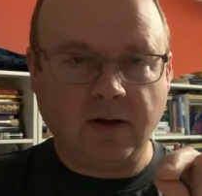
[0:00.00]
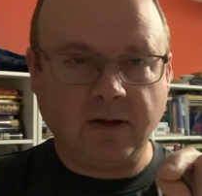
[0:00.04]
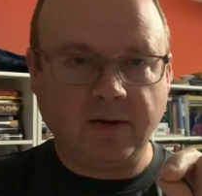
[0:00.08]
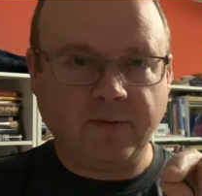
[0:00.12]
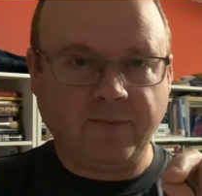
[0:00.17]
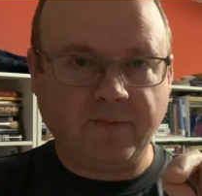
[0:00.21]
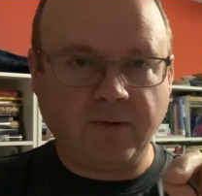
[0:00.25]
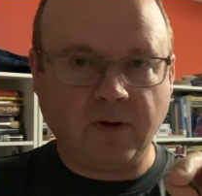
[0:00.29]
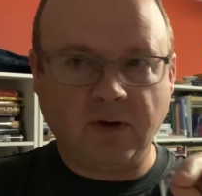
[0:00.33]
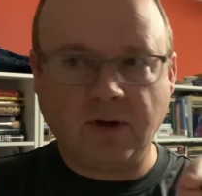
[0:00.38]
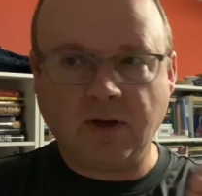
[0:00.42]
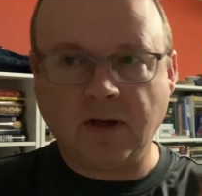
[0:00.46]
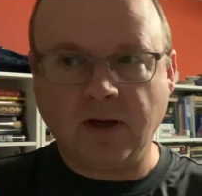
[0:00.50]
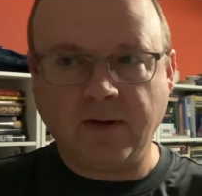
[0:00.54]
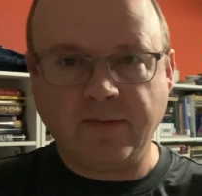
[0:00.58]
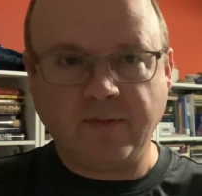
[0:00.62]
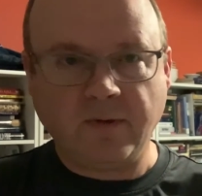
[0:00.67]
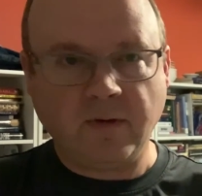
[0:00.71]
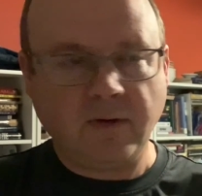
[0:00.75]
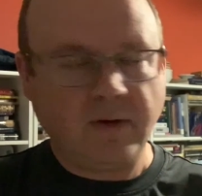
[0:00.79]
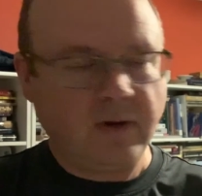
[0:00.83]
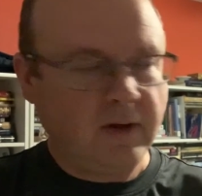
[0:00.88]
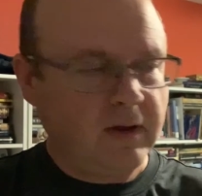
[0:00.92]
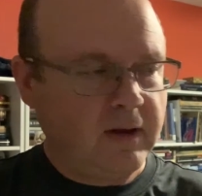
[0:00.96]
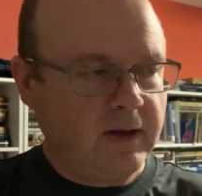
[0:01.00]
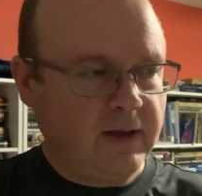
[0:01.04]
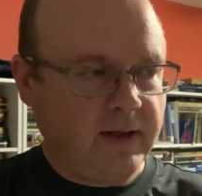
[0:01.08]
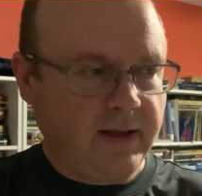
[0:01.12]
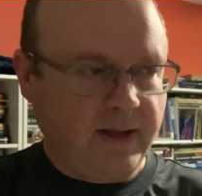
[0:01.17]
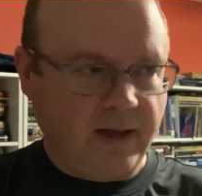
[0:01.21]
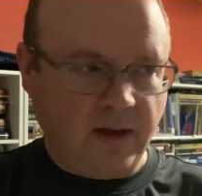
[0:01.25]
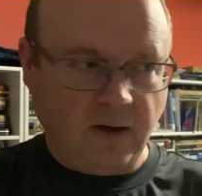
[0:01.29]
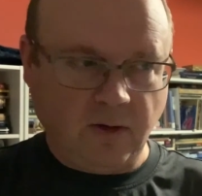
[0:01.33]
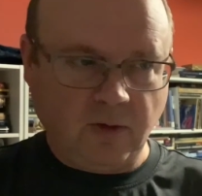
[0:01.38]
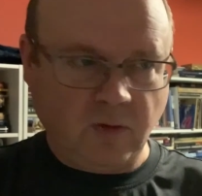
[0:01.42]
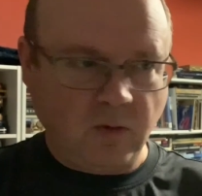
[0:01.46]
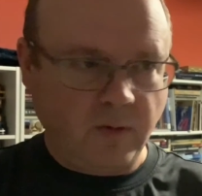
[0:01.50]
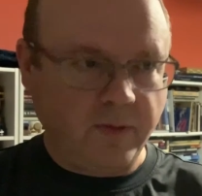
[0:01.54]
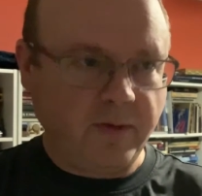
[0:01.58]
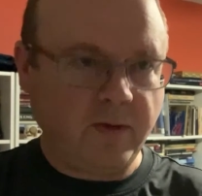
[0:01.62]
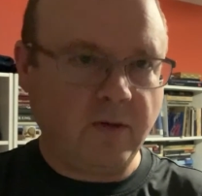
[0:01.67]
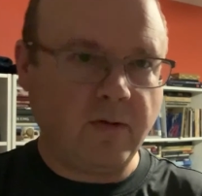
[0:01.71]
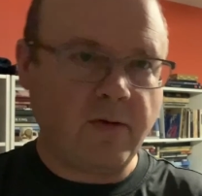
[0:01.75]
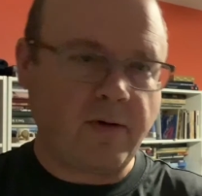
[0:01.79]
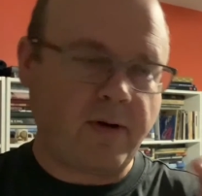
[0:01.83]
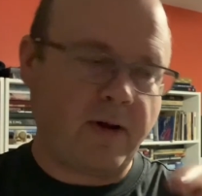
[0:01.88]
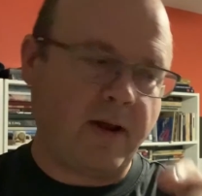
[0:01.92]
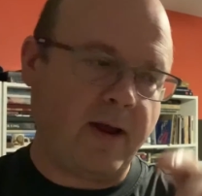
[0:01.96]
the front cover. El
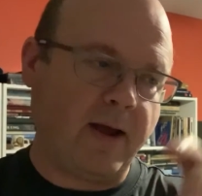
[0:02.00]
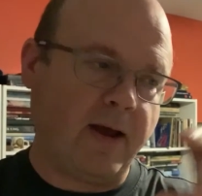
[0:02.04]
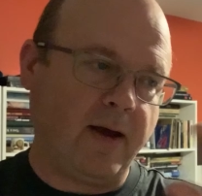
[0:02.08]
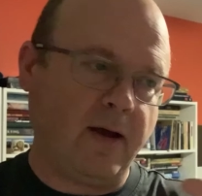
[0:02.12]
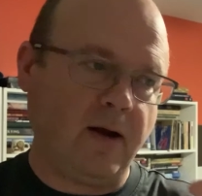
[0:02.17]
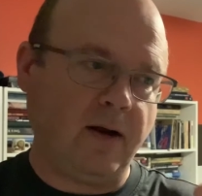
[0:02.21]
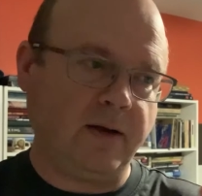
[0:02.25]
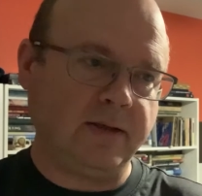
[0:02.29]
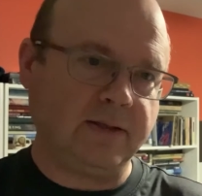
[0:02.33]
Código Real.